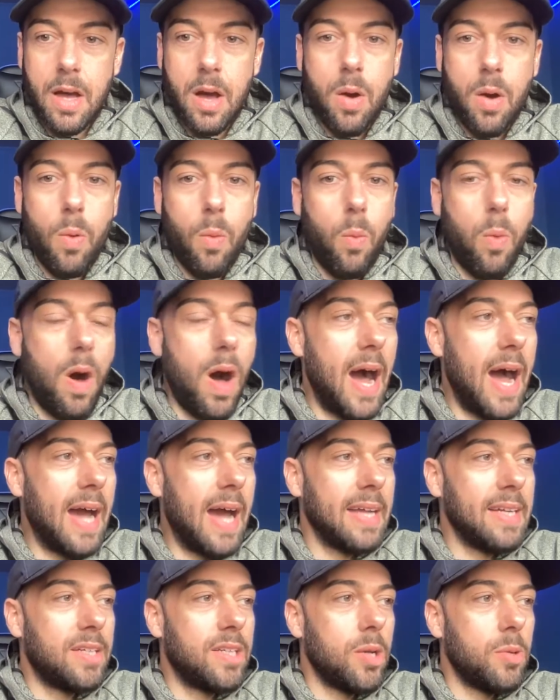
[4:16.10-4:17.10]
what
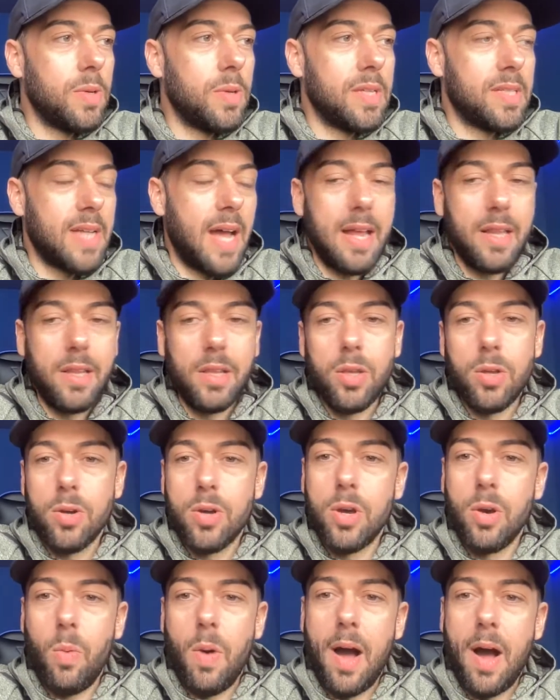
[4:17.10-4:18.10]
I do is I
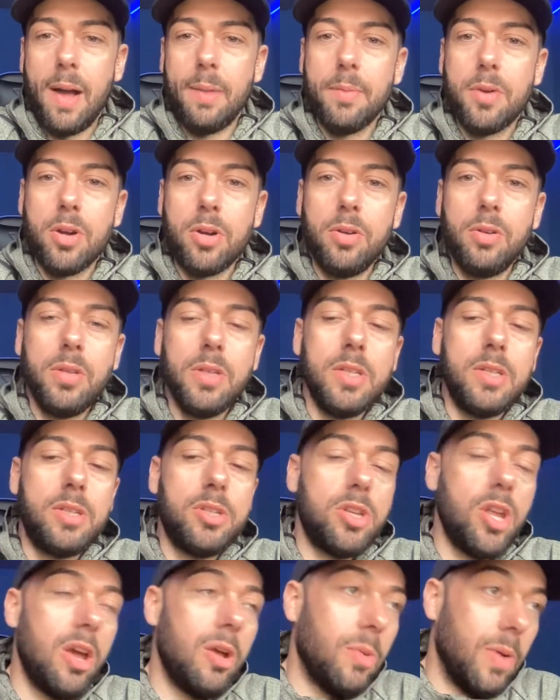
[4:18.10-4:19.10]
look at what I'm currently
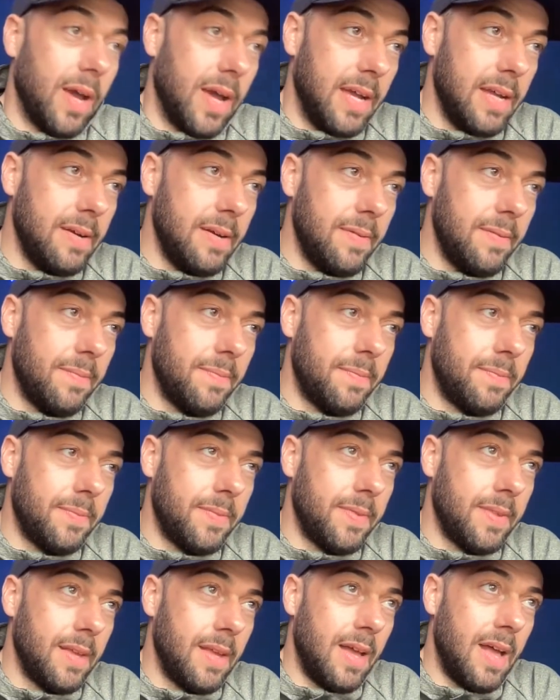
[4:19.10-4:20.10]
doing
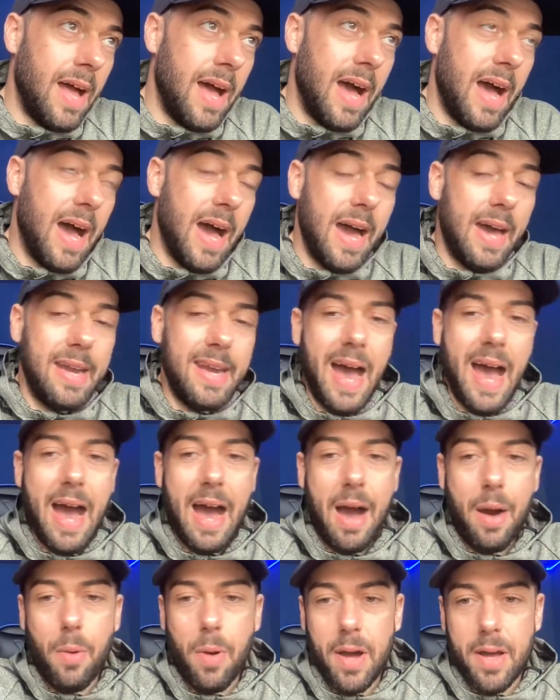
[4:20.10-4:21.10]
and
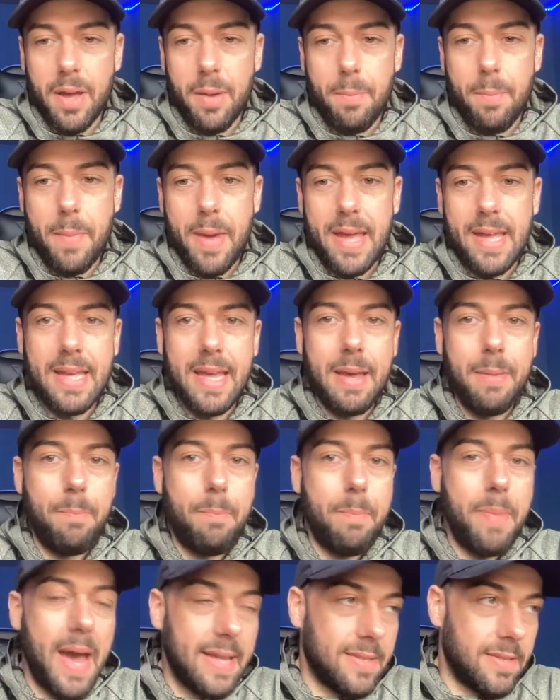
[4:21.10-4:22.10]
how I can make
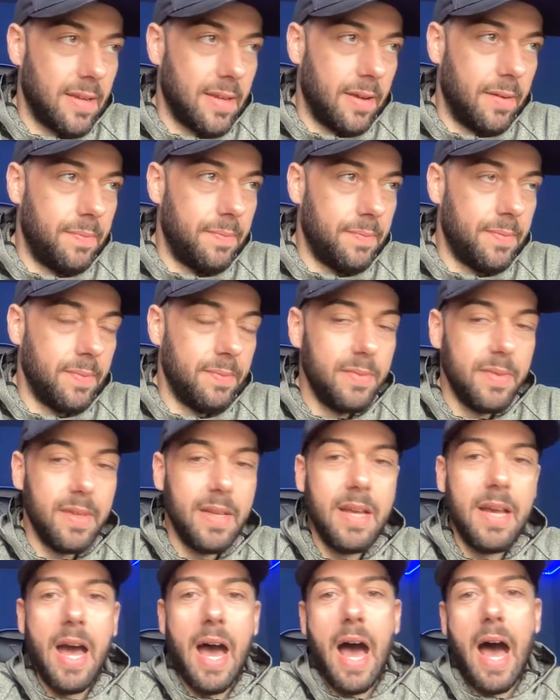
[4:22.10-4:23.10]
it better.
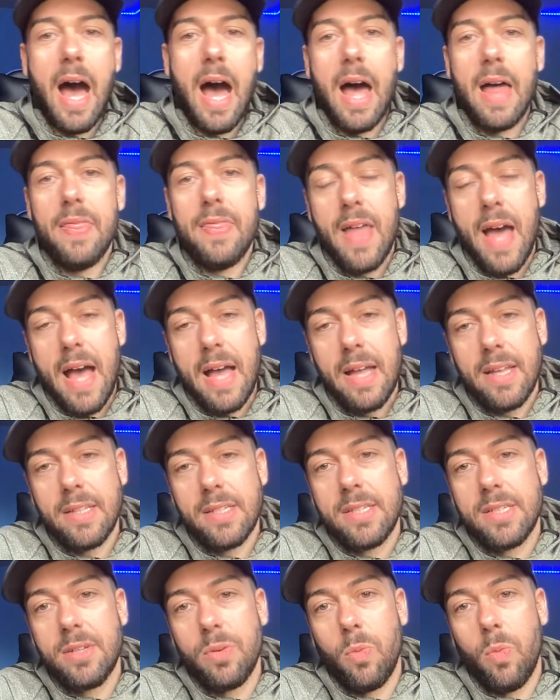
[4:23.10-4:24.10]
And
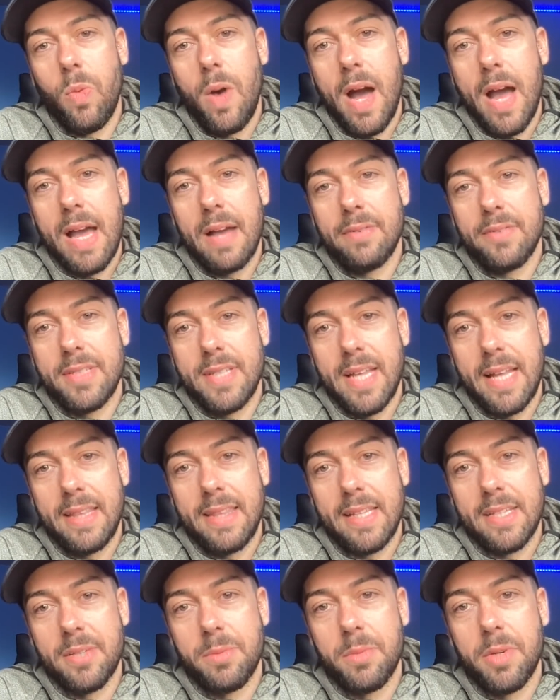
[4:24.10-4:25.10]
that's why I've said
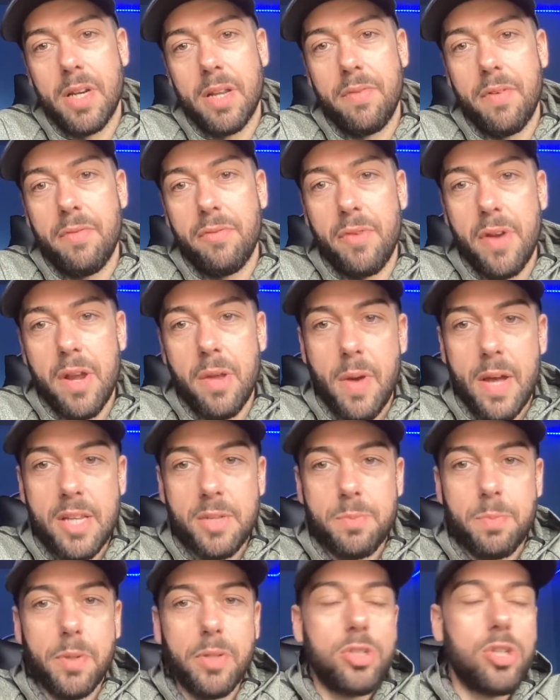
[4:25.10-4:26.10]
this. I'm going to give you 3
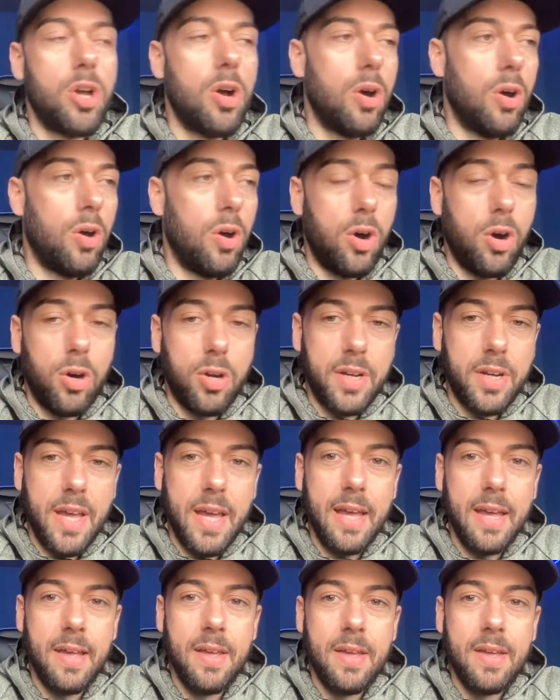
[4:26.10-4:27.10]
ways, but to
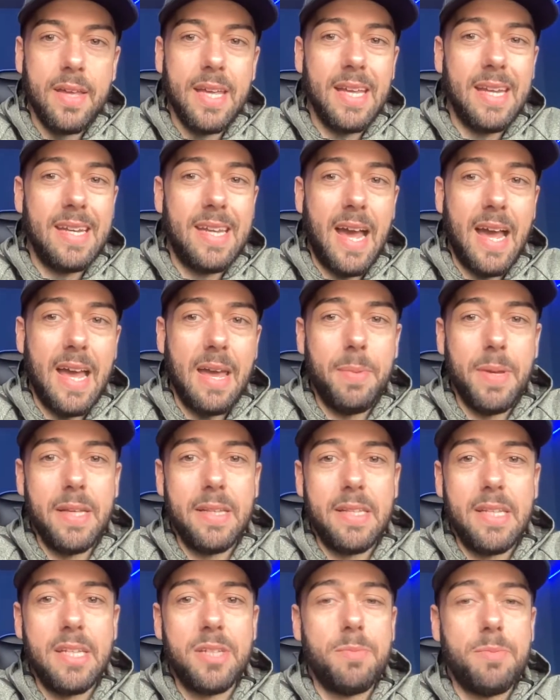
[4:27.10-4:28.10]
audit your
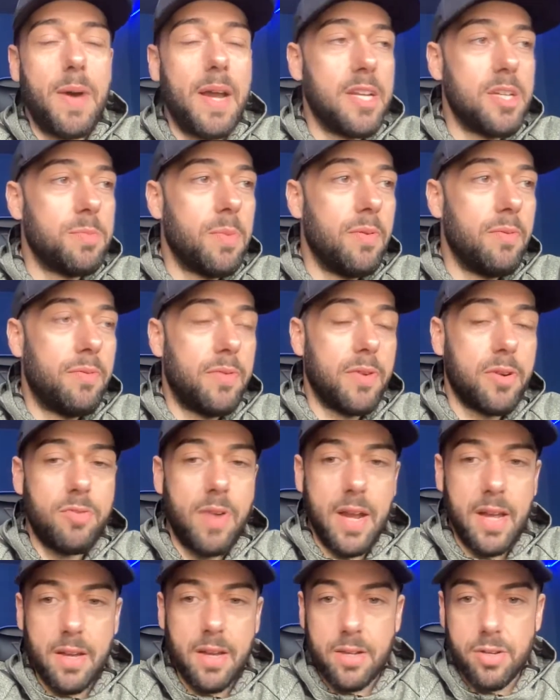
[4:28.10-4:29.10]
diabetes management for
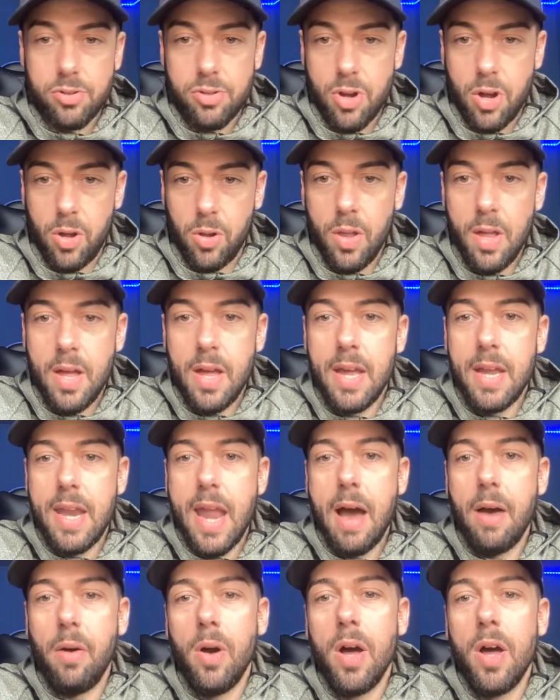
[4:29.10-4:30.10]
greater control.
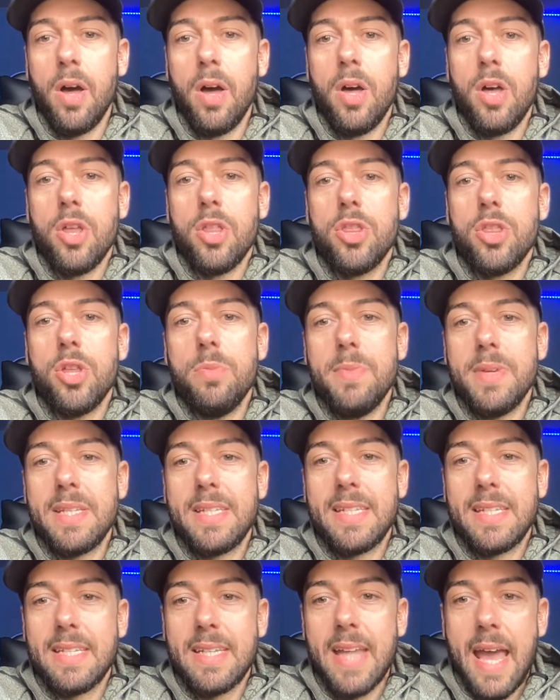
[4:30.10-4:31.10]
Now, the
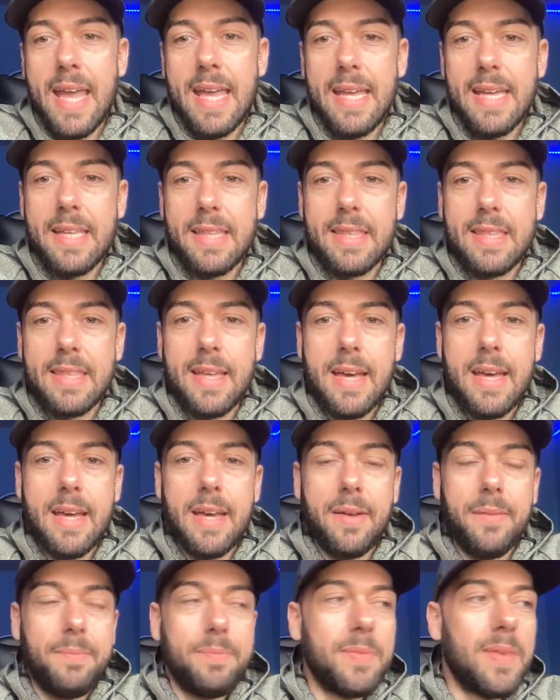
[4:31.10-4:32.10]
mistake
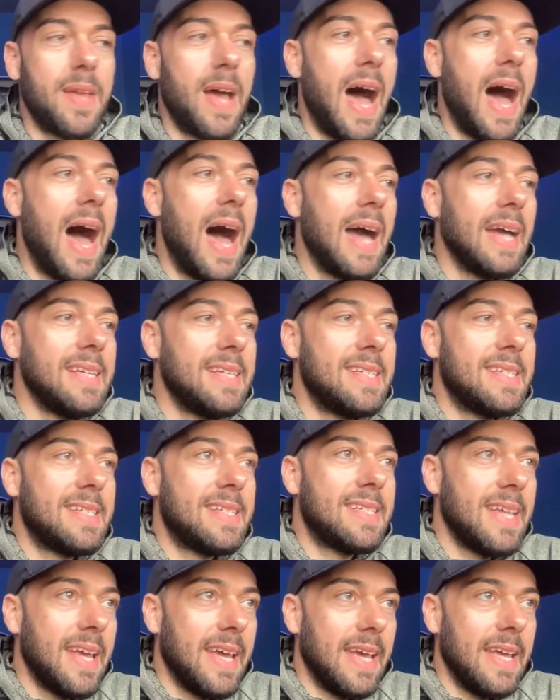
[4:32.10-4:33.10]
that I
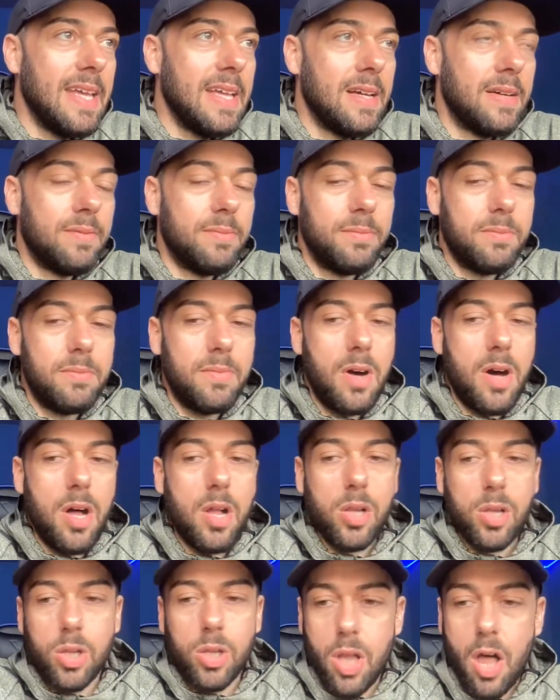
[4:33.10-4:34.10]
see a
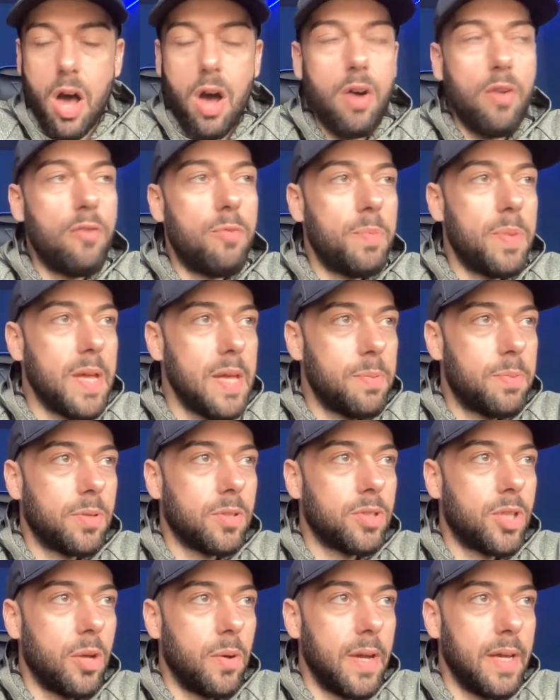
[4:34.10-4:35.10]
lot of
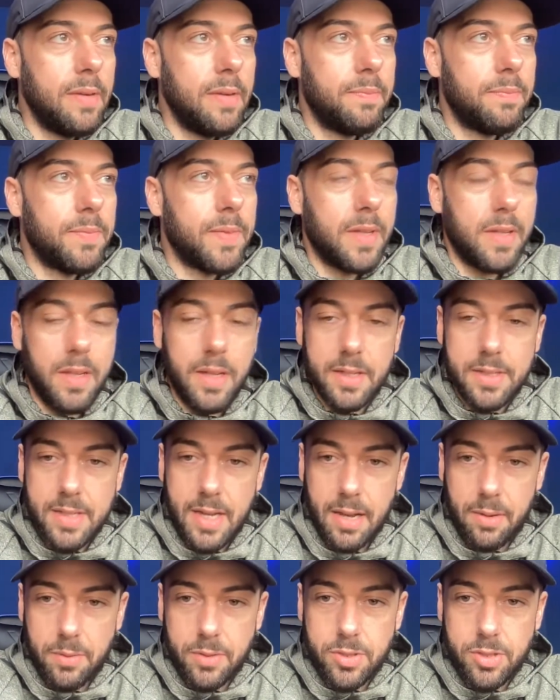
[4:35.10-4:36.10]
people doing, a lot of
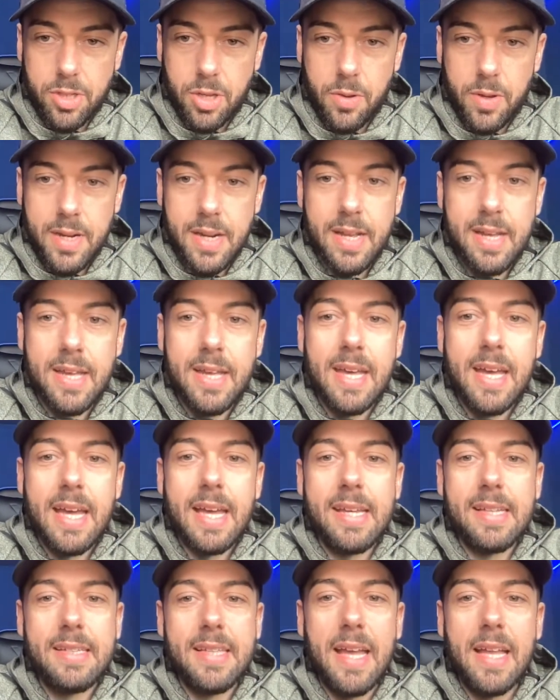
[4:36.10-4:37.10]
type 1s doing,
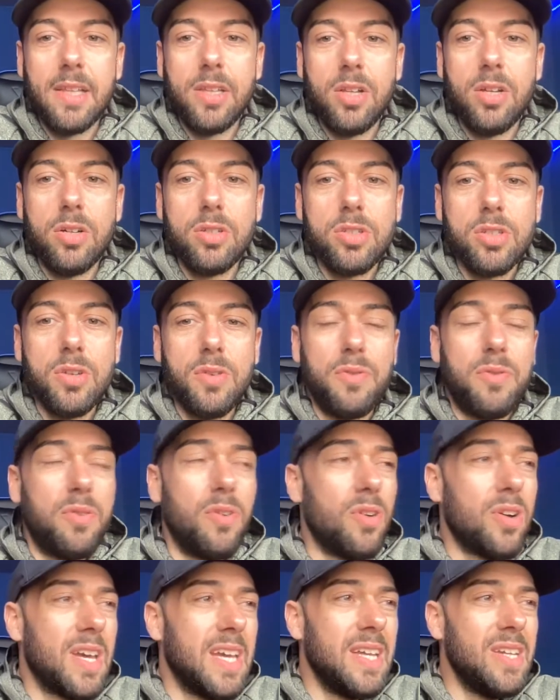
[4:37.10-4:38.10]
is they look to
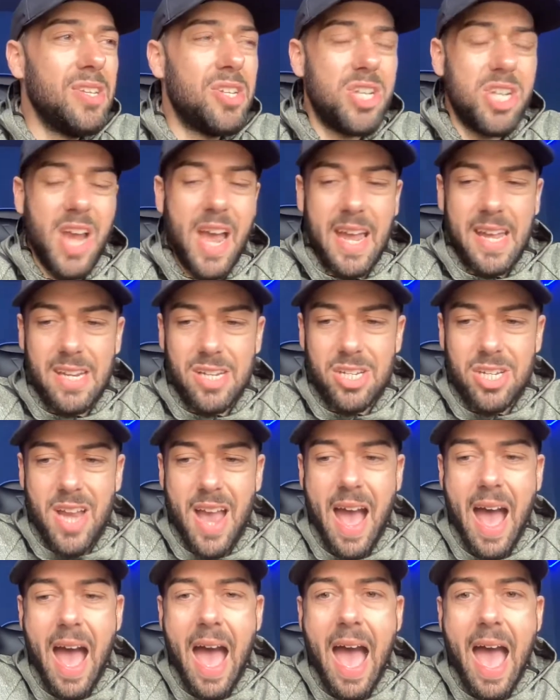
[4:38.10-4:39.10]
fucking change
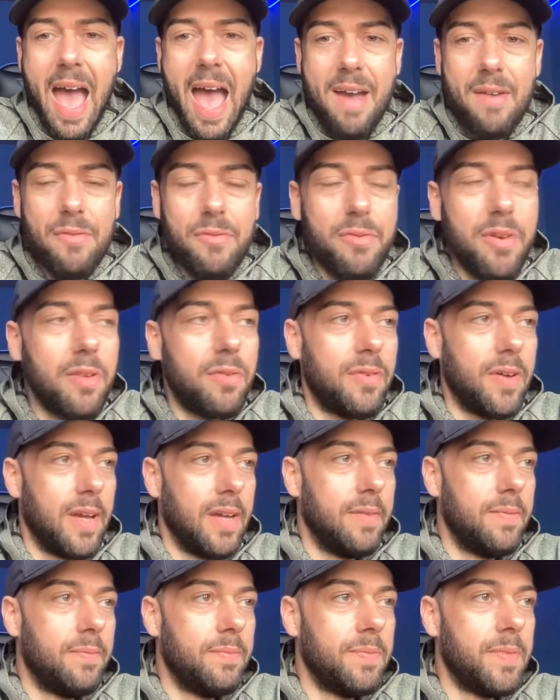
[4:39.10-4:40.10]
everything.